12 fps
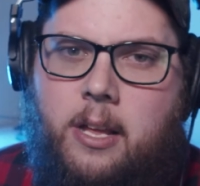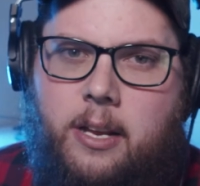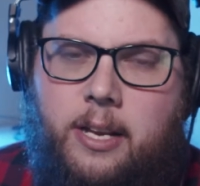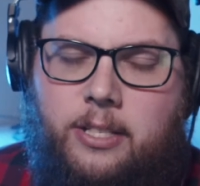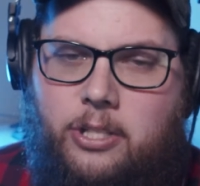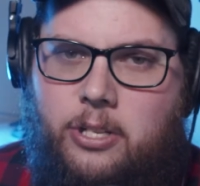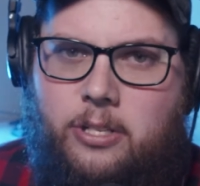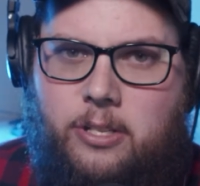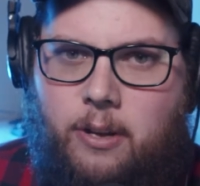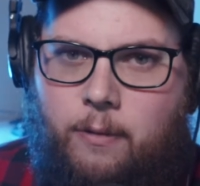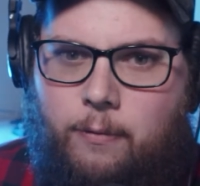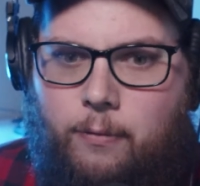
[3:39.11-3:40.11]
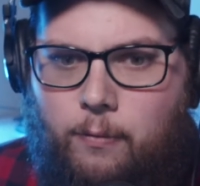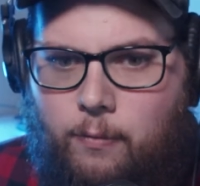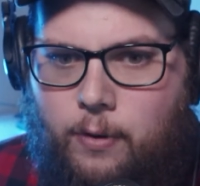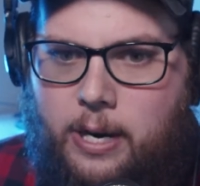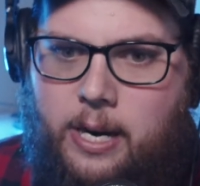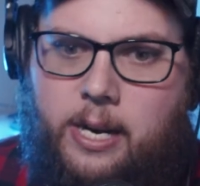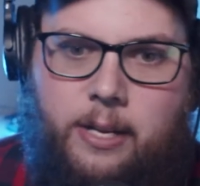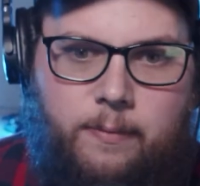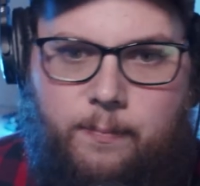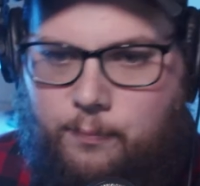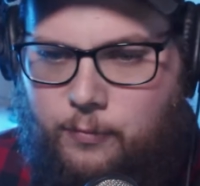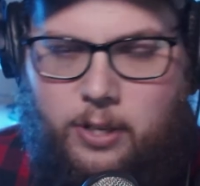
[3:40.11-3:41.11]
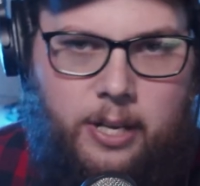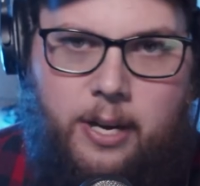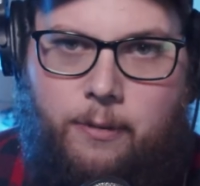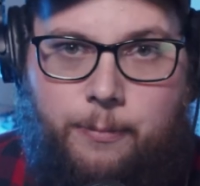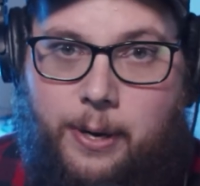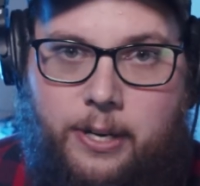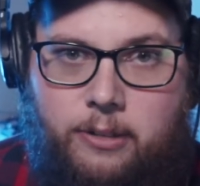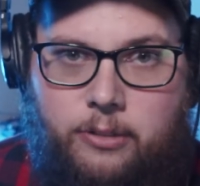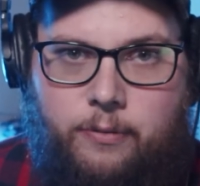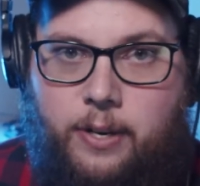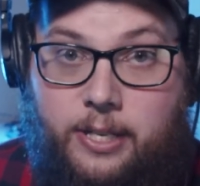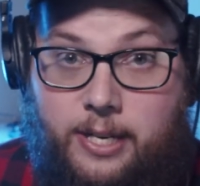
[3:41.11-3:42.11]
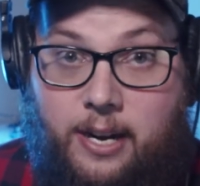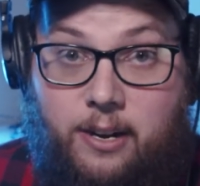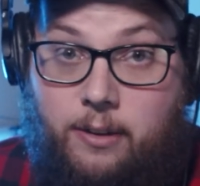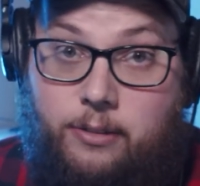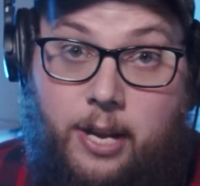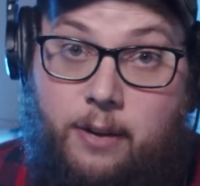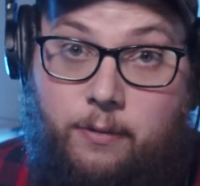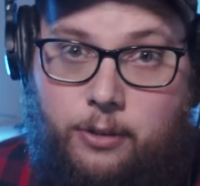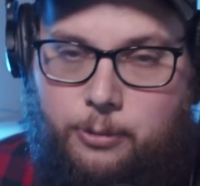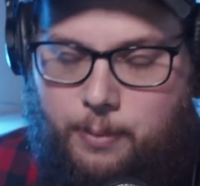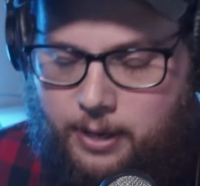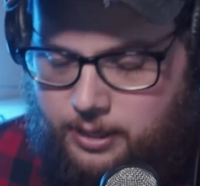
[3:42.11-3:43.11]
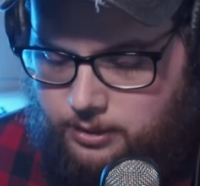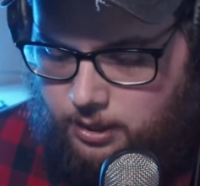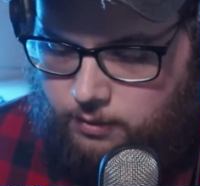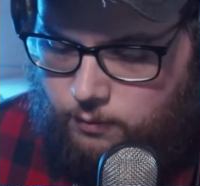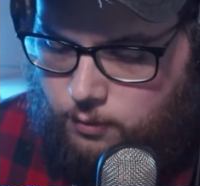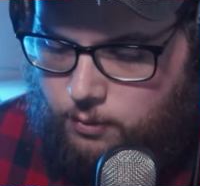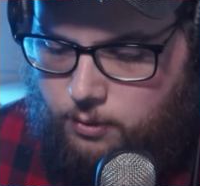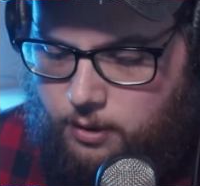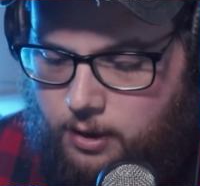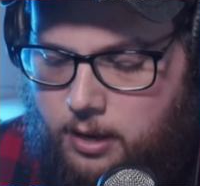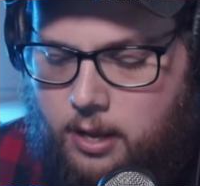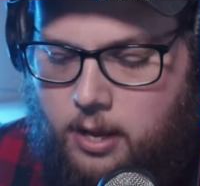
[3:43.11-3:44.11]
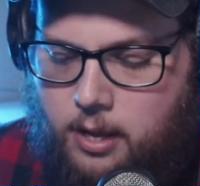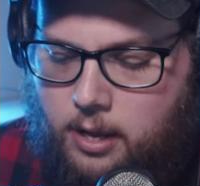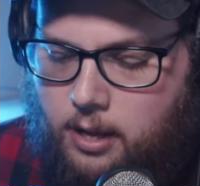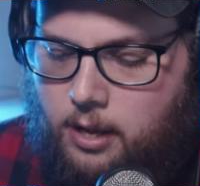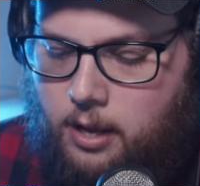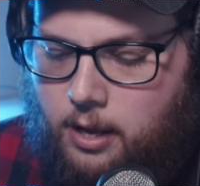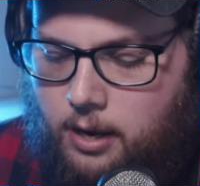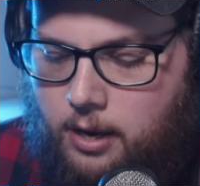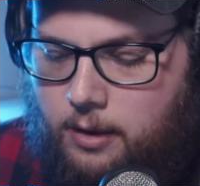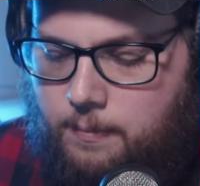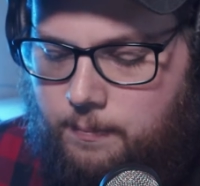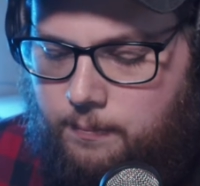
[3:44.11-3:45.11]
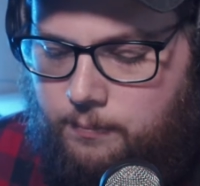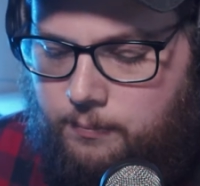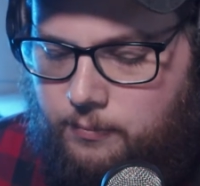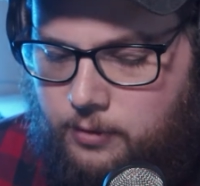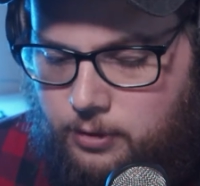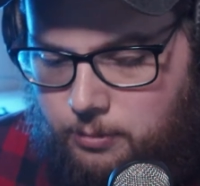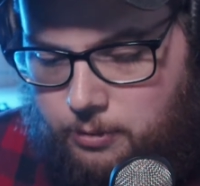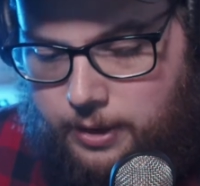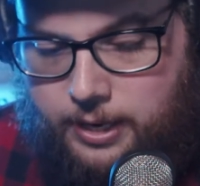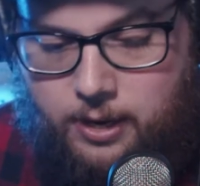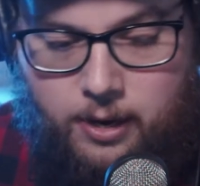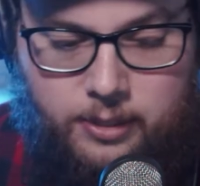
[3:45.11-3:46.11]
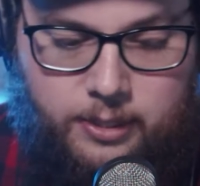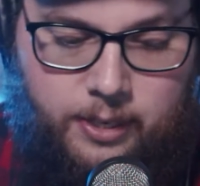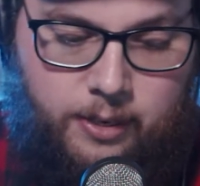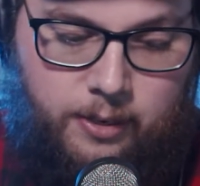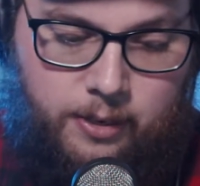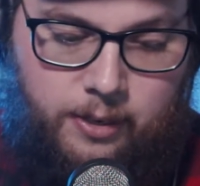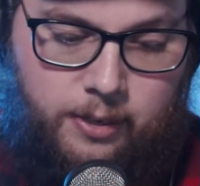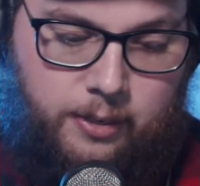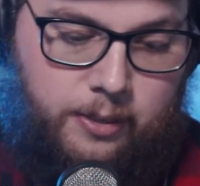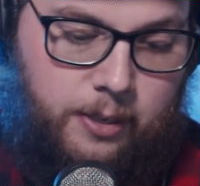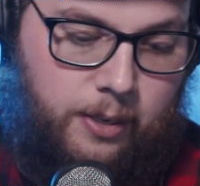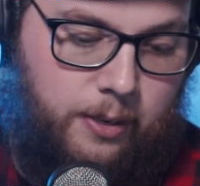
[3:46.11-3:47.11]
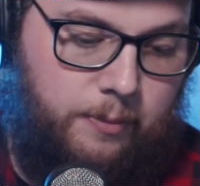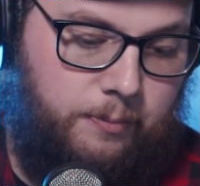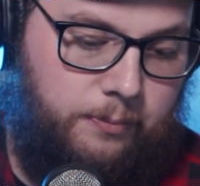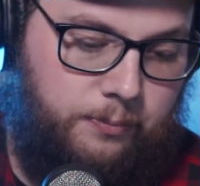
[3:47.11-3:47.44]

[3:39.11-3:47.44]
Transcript: It's just a very, and everybody knows, very di diverse place for um, some great content. And um,